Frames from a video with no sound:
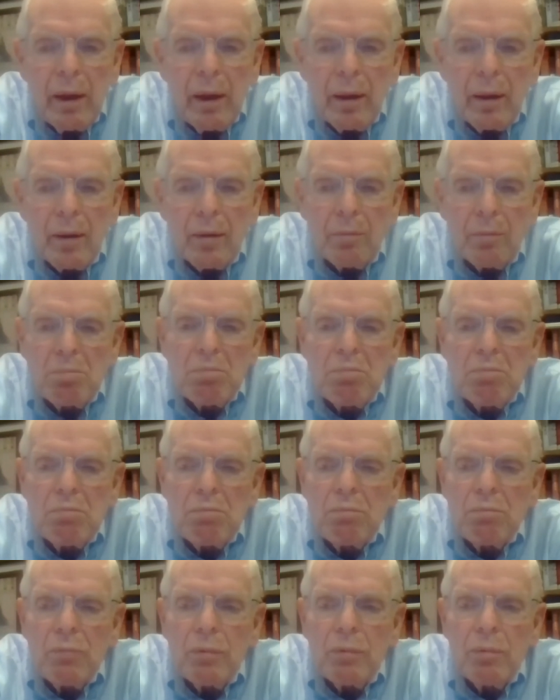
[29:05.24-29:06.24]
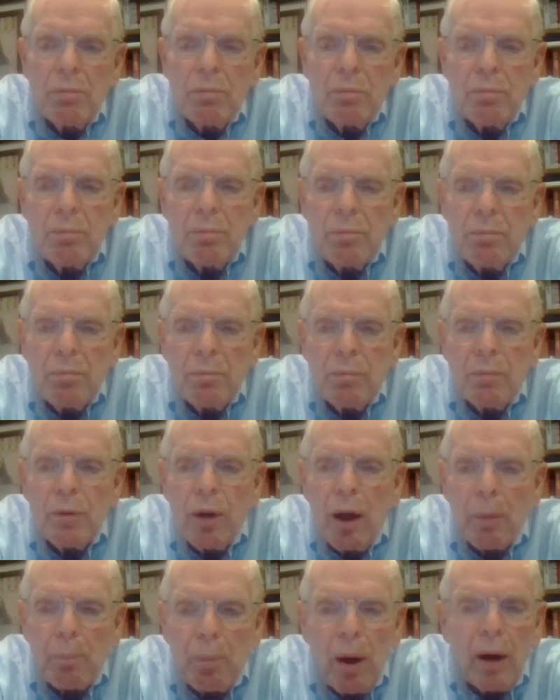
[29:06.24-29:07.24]

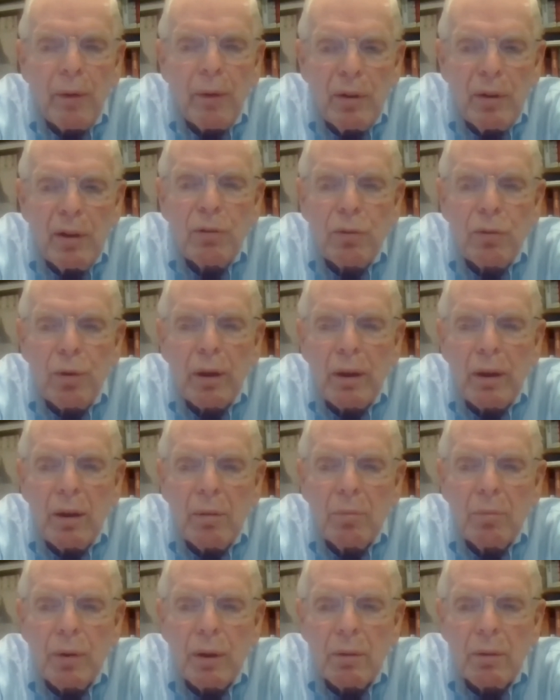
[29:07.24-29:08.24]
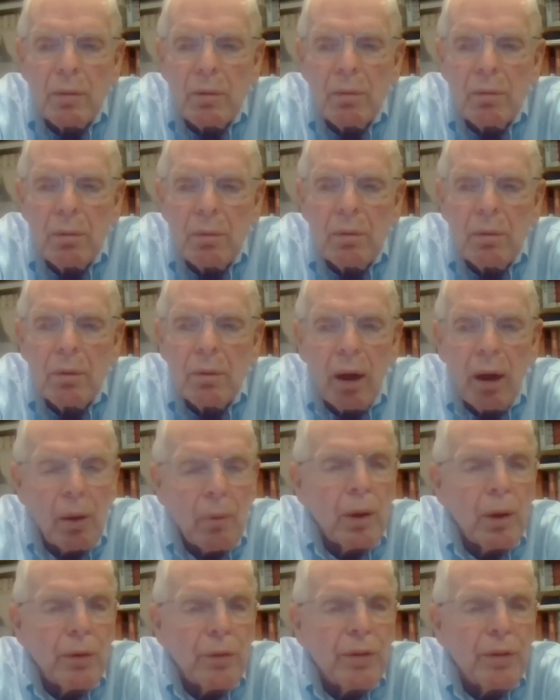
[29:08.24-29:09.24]
Not poverty stricken, but not
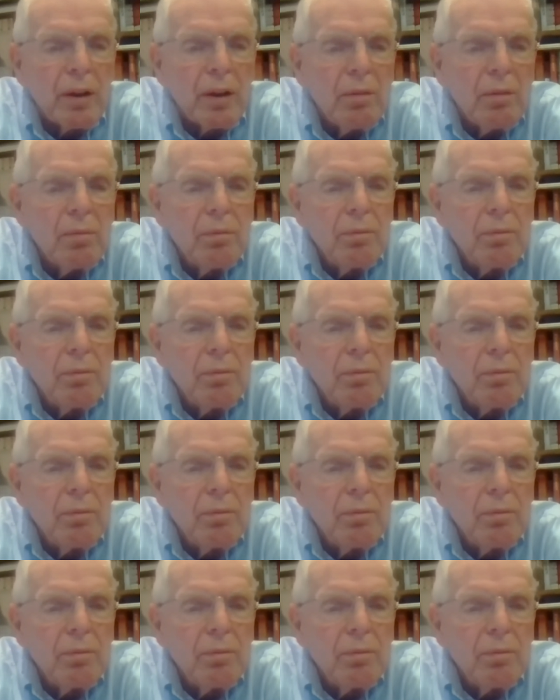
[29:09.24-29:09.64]
wealthy.